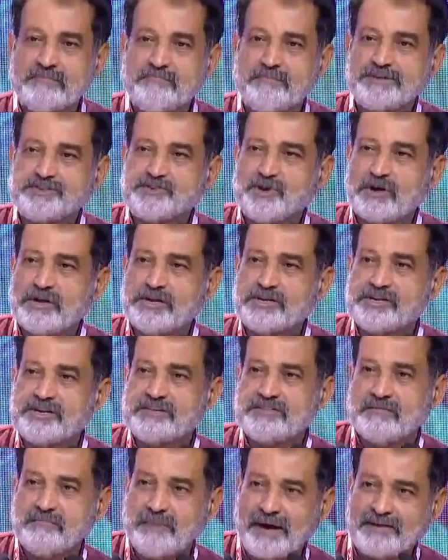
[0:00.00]
majority
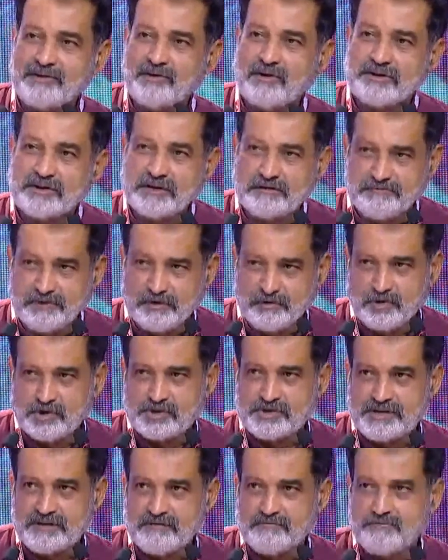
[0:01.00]
of the minority for
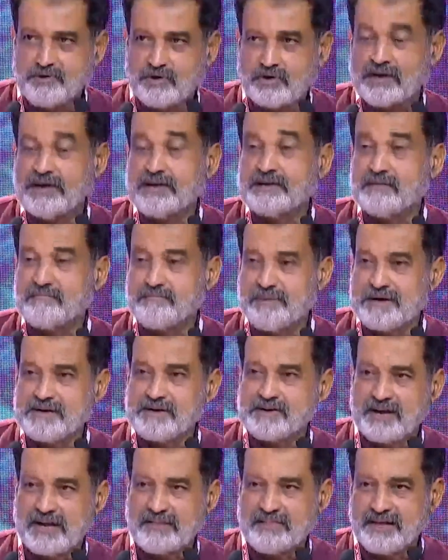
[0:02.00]
voting for related party
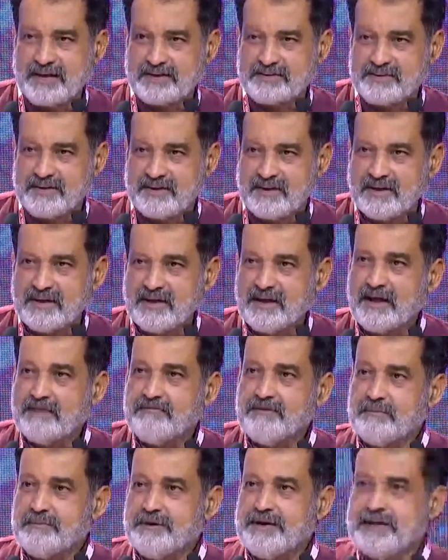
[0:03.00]
transaction.
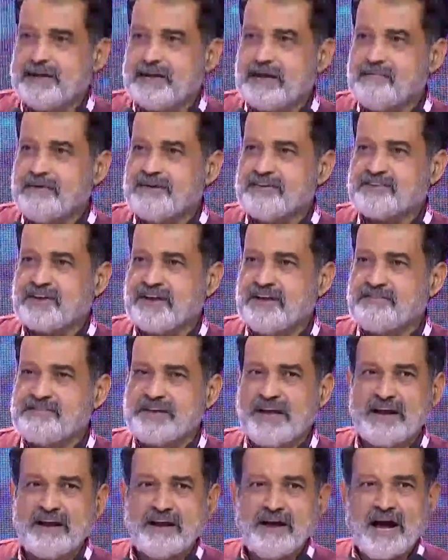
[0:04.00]
Everybody came on stage and
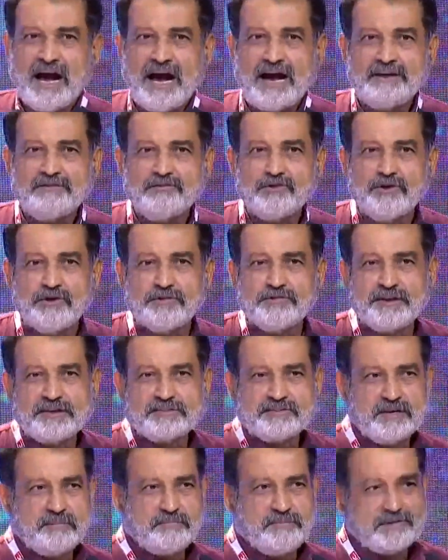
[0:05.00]
said, I own
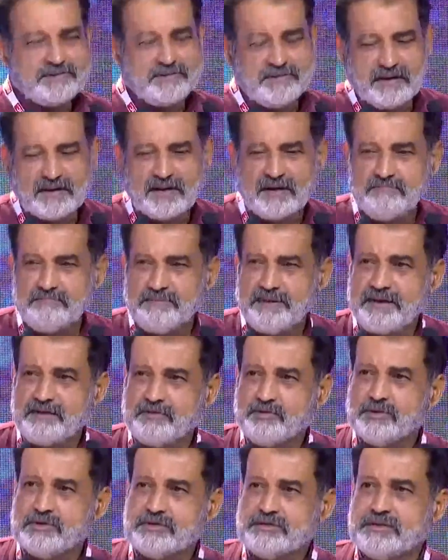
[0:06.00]
60% of the company.
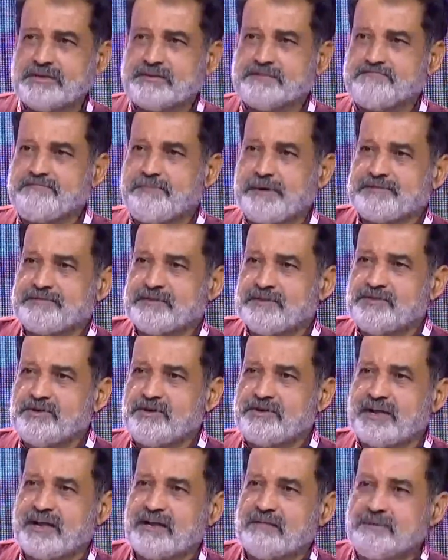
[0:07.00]
Who is this person to
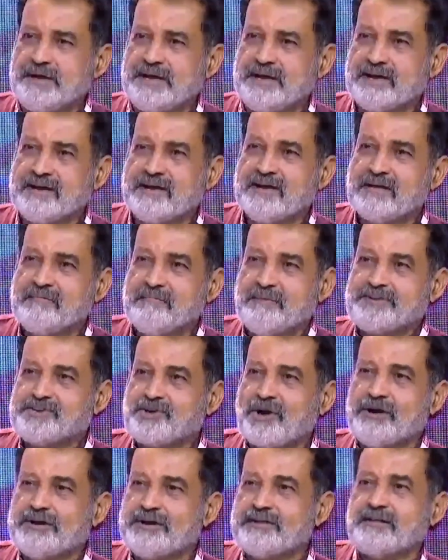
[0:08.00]
tell me
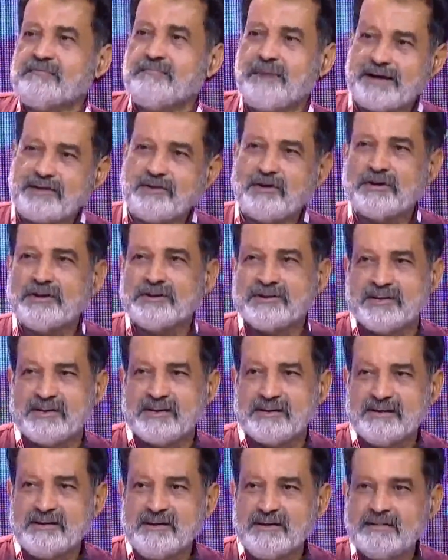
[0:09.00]
majority of the minority?
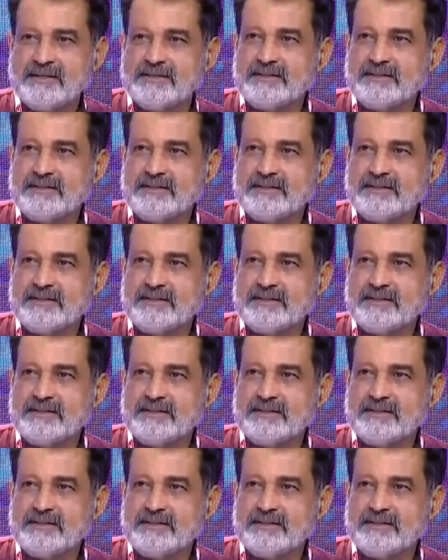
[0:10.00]
Then the